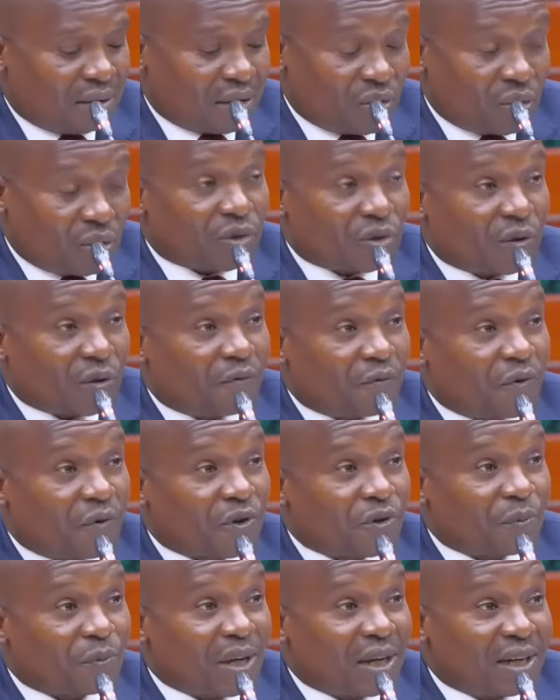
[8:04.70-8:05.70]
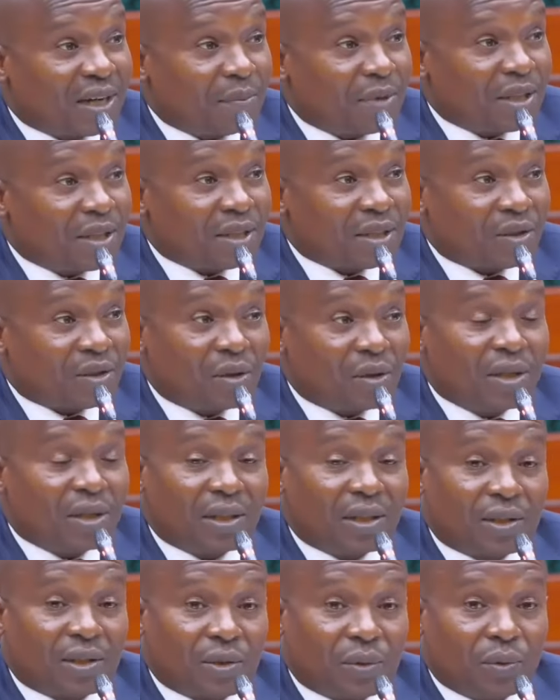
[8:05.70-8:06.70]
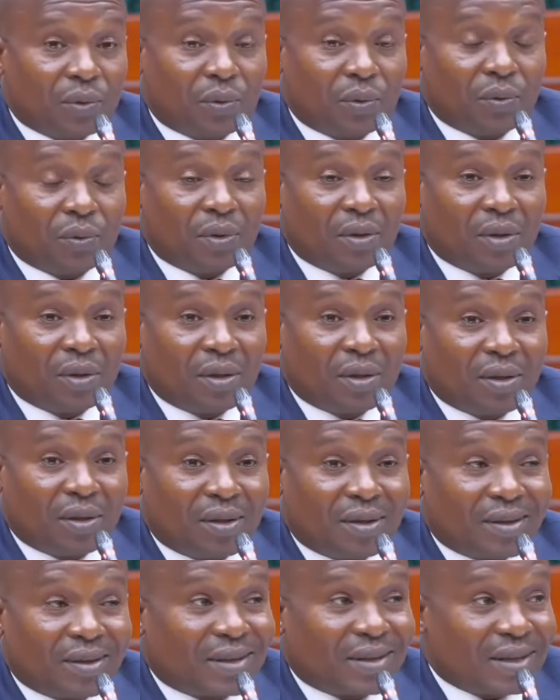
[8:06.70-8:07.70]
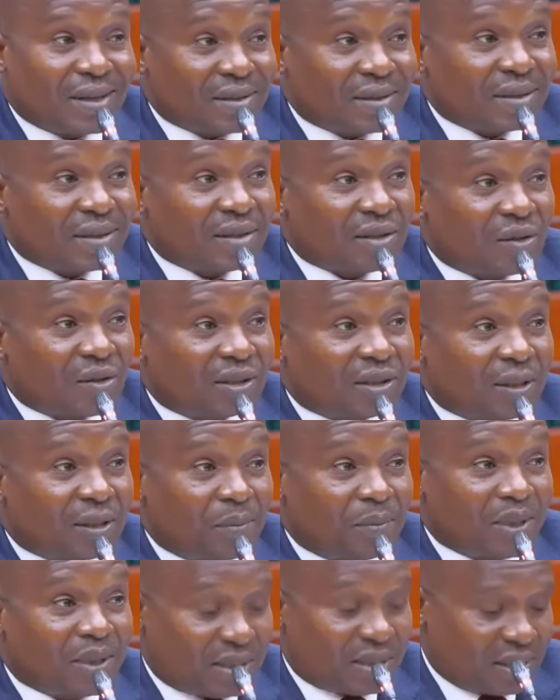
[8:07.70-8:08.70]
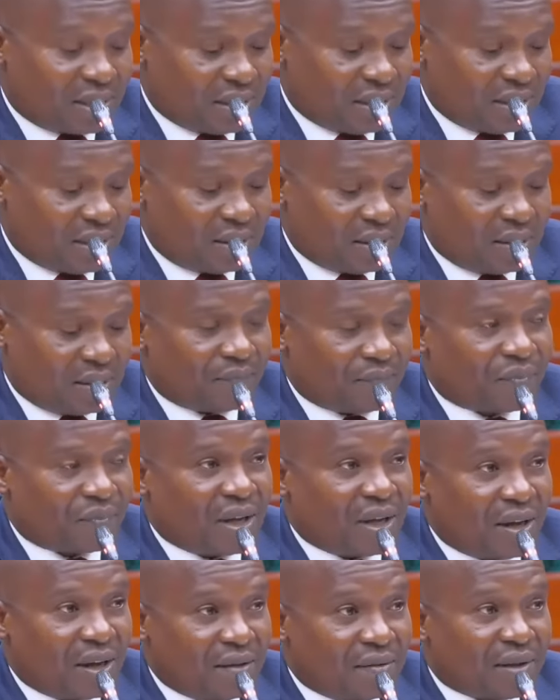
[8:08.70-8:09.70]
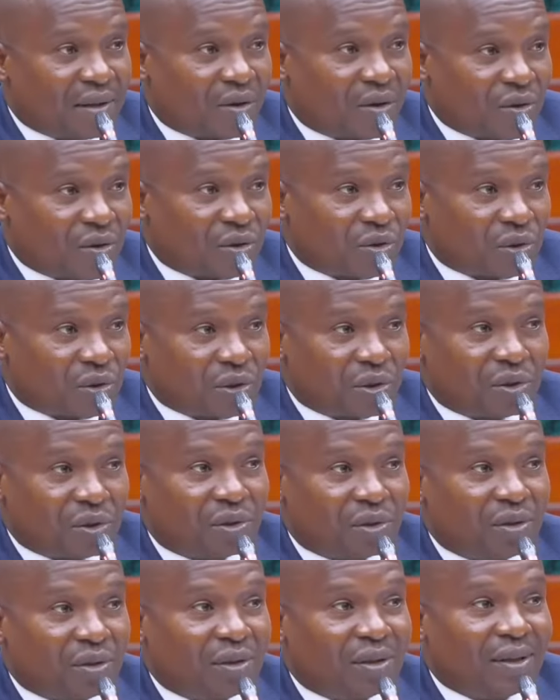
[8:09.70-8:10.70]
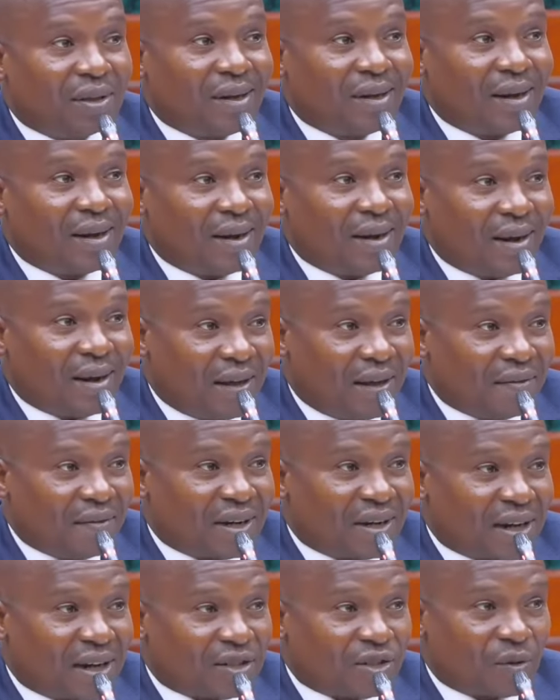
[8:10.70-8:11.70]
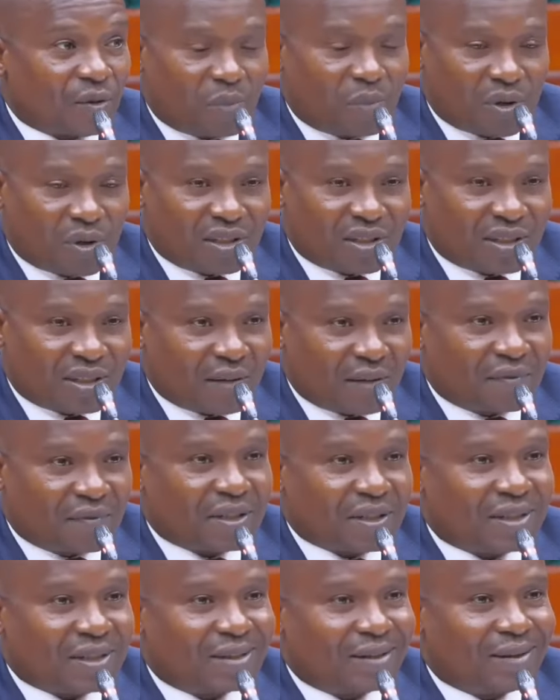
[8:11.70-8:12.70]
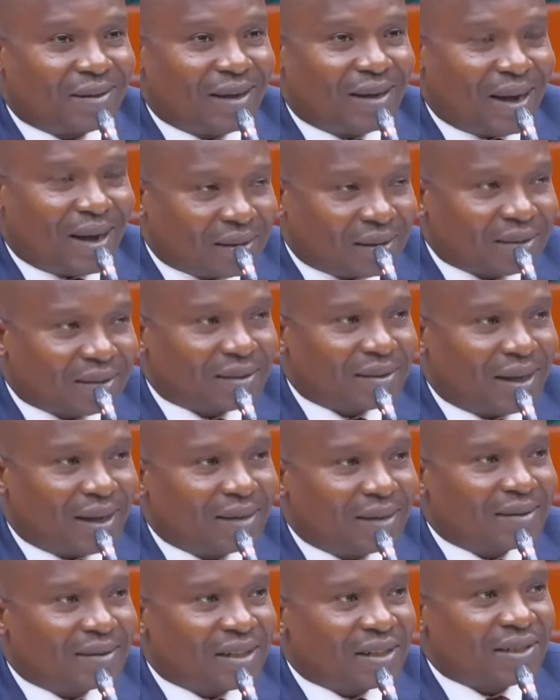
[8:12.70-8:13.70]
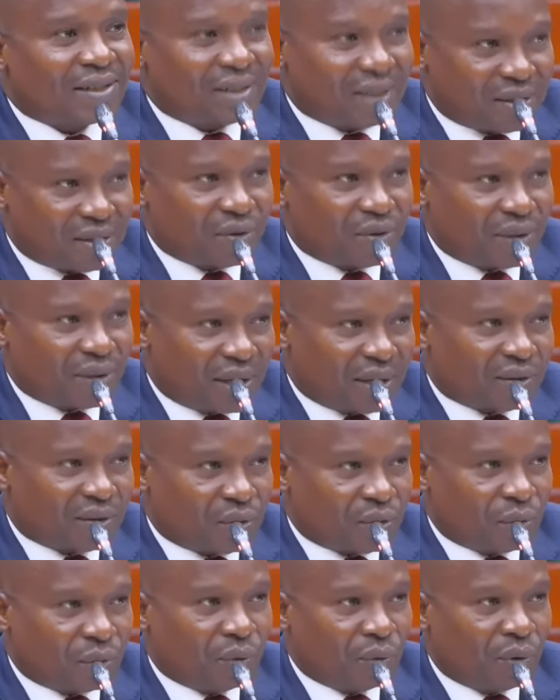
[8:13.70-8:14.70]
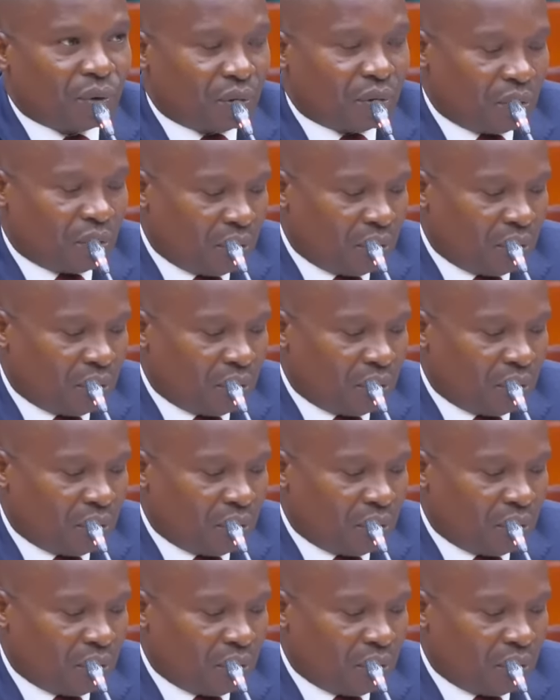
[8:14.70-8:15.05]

use of force being limited only to cases contemplated in the Constitution and the National Police Service Act and the schedule thereto